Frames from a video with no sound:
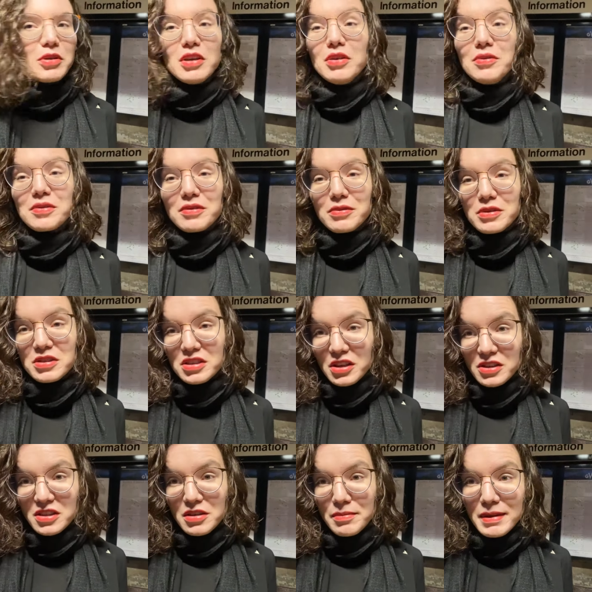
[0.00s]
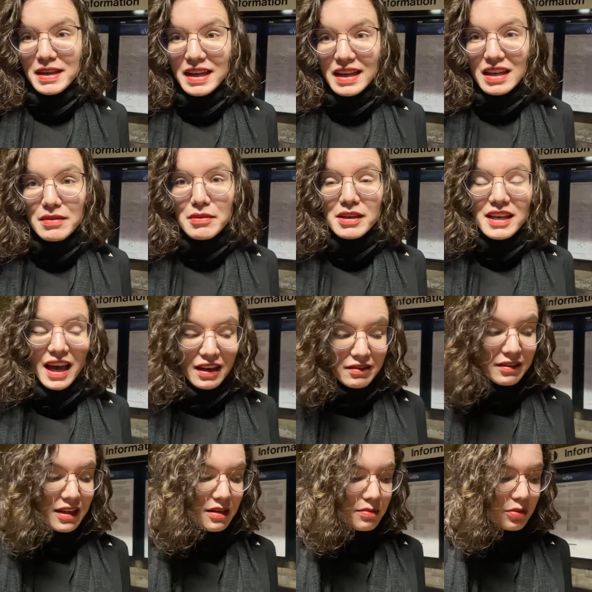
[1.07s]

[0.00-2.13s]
He wants to go to the Mina Lima Gallery